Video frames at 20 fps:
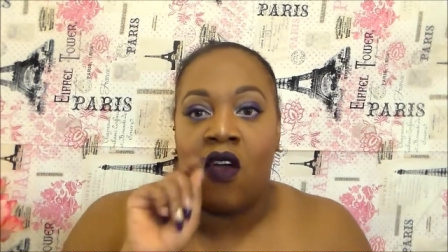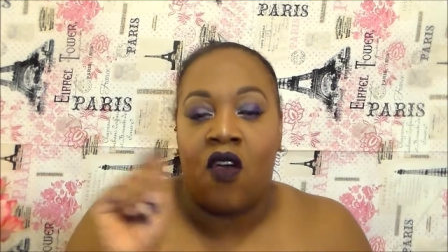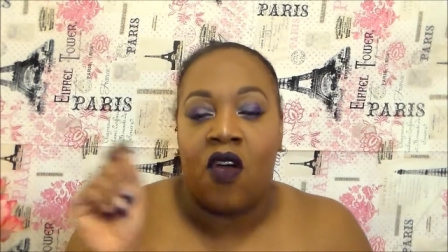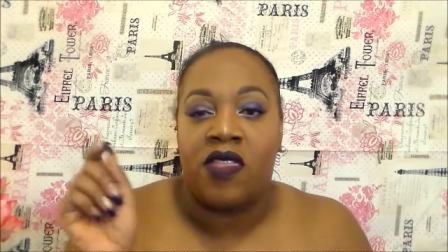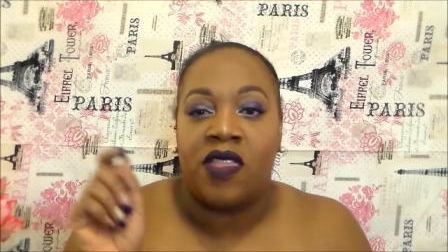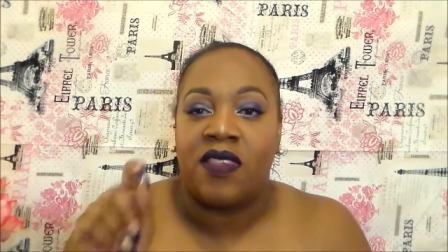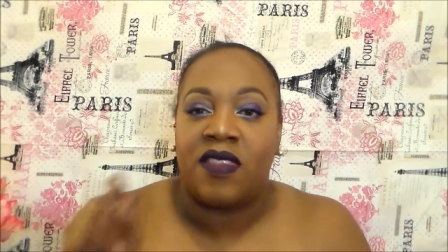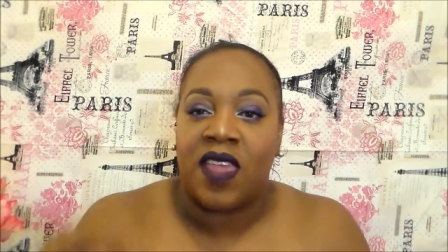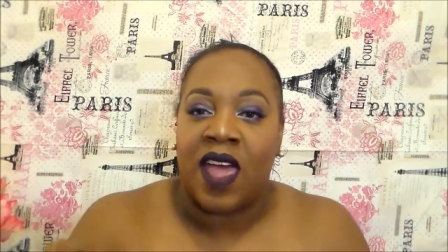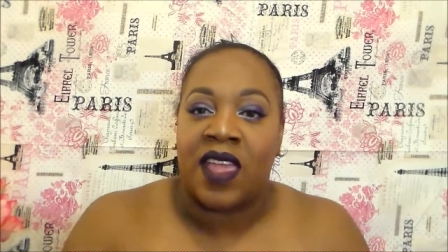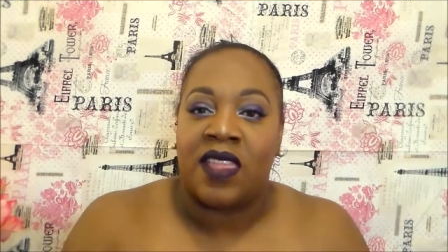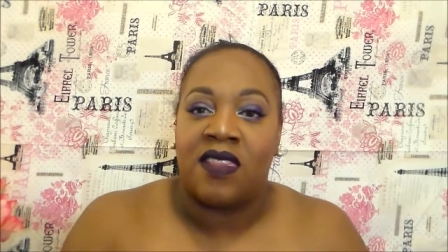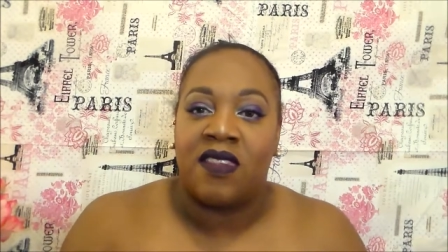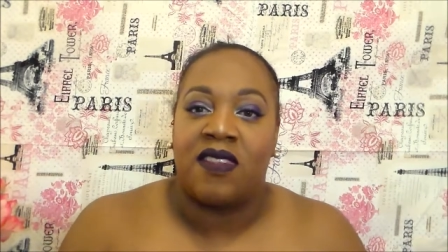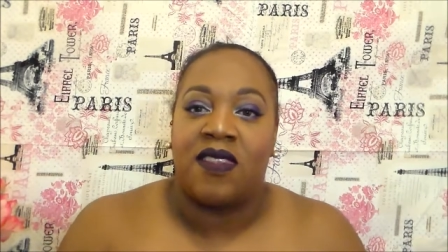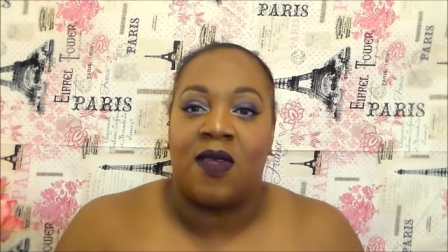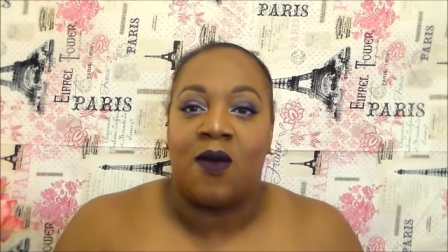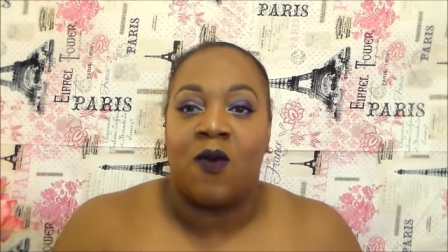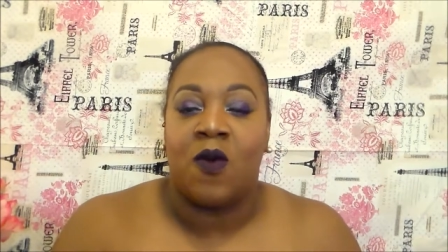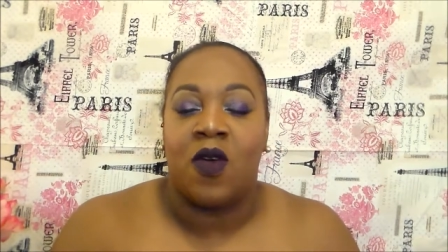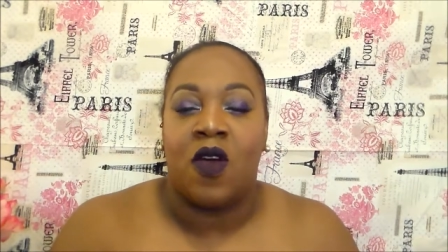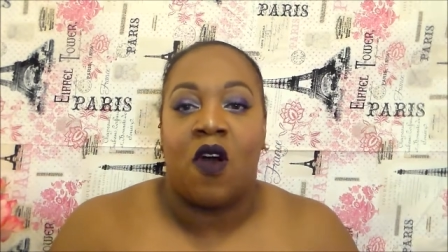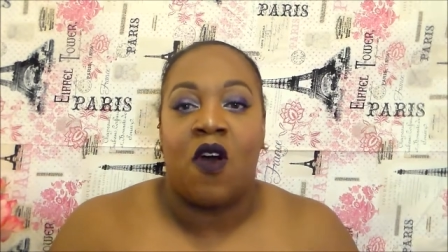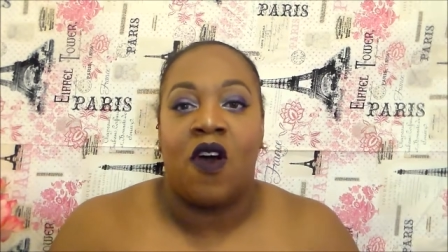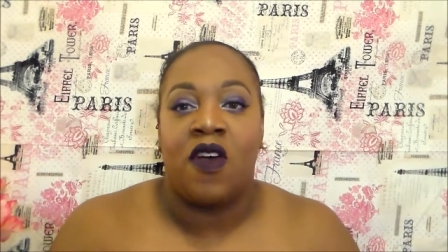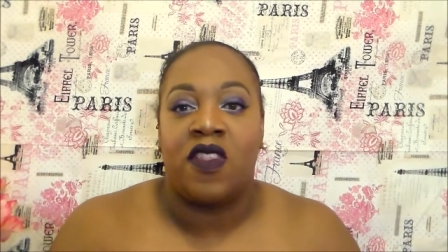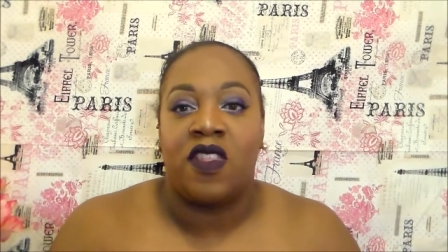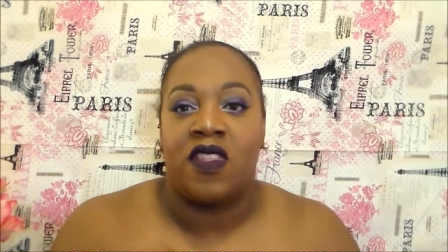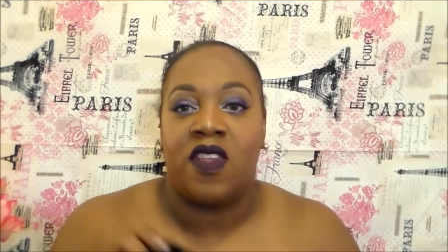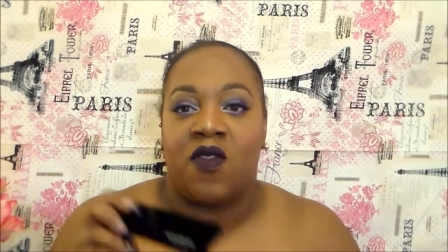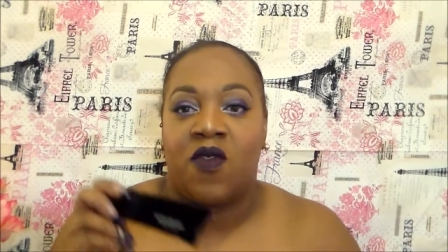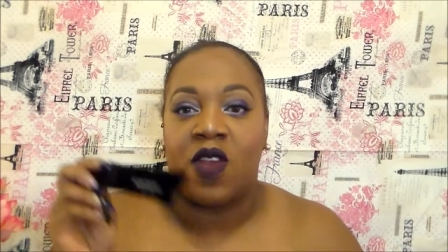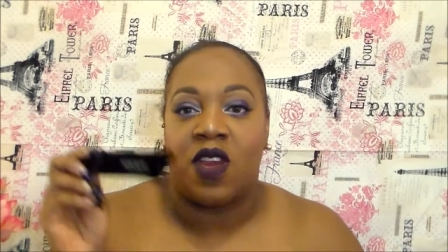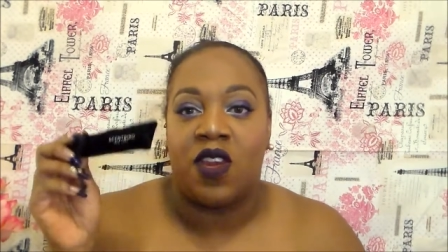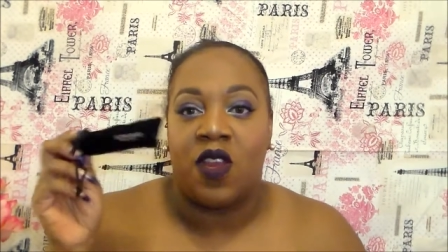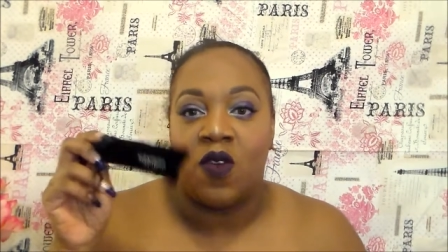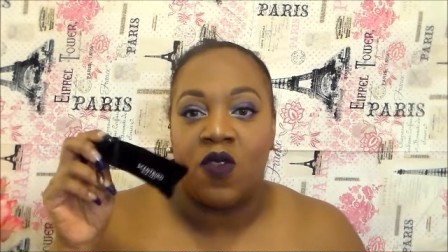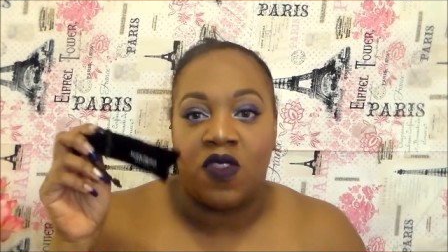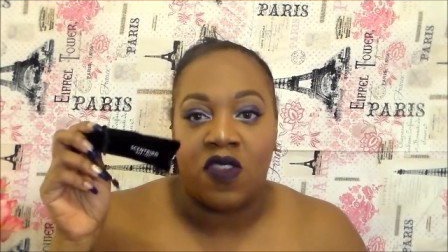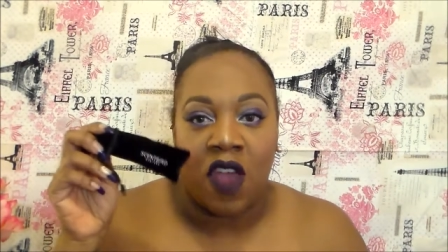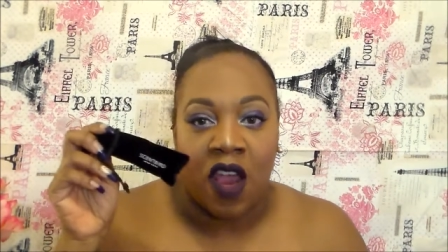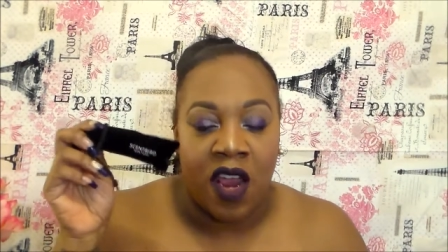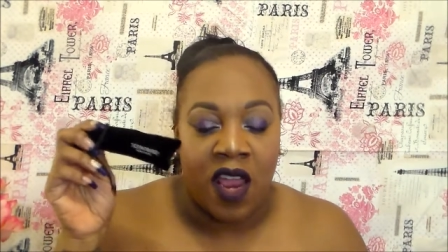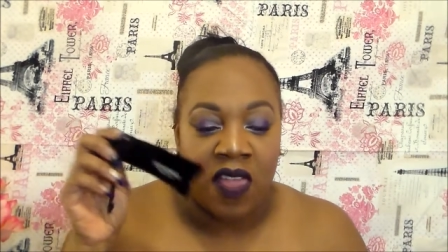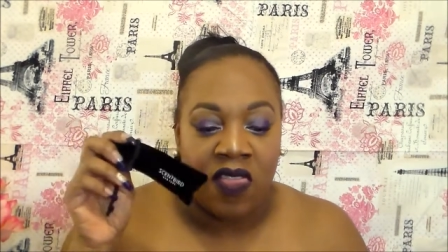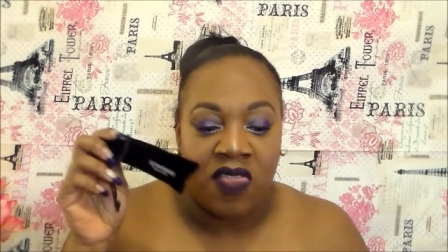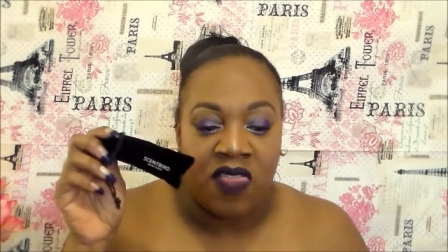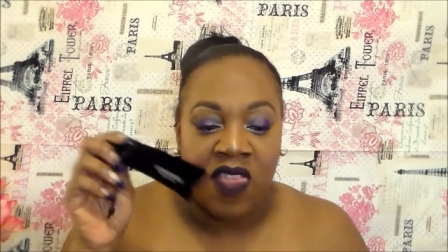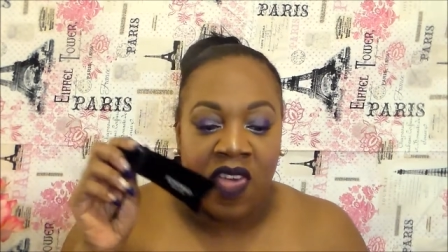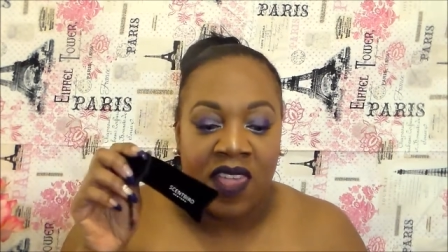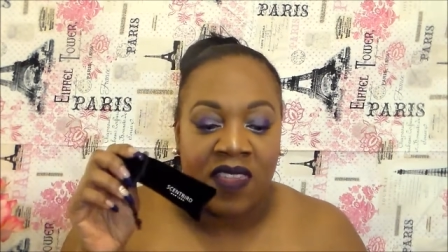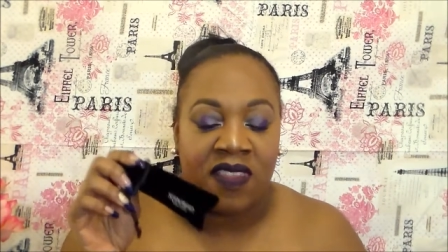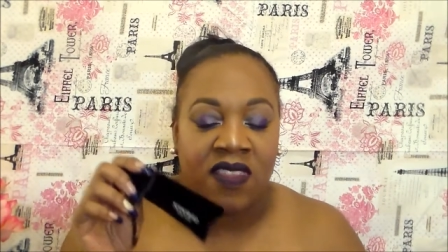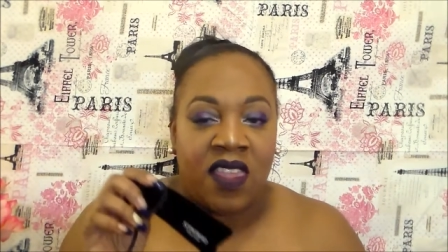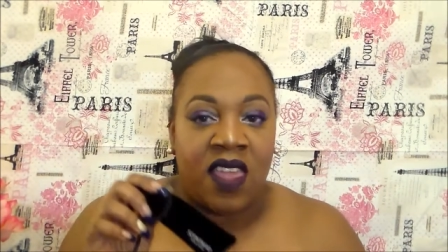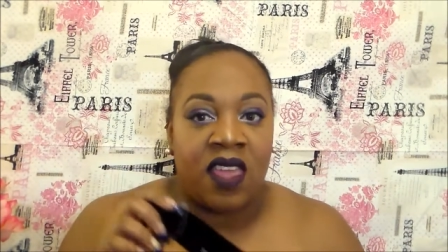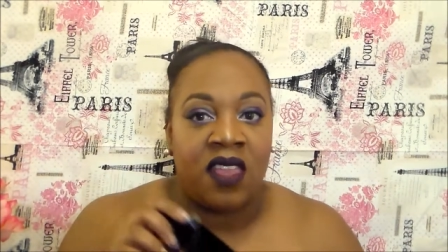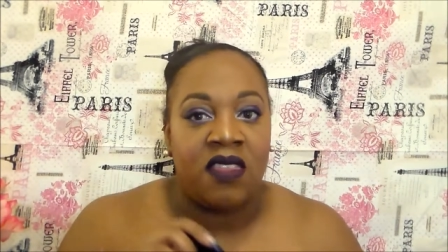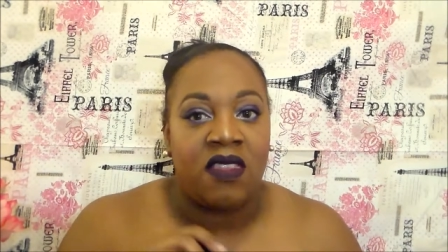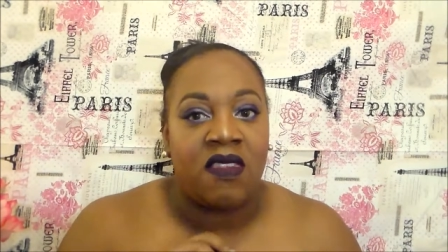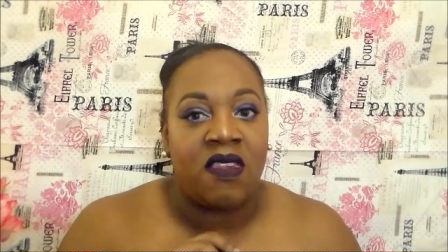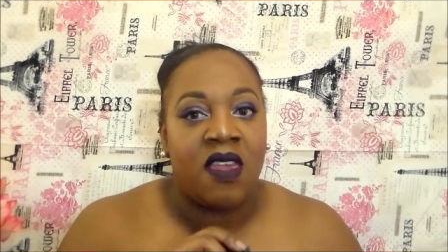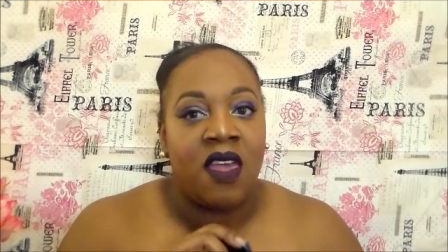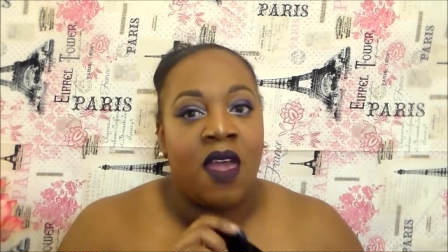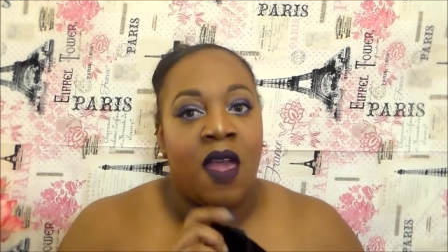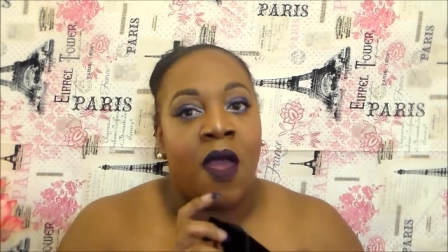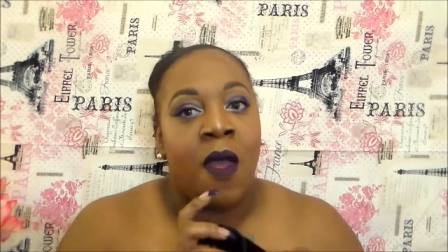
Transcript: on the site to see what all the different notes are in this scent.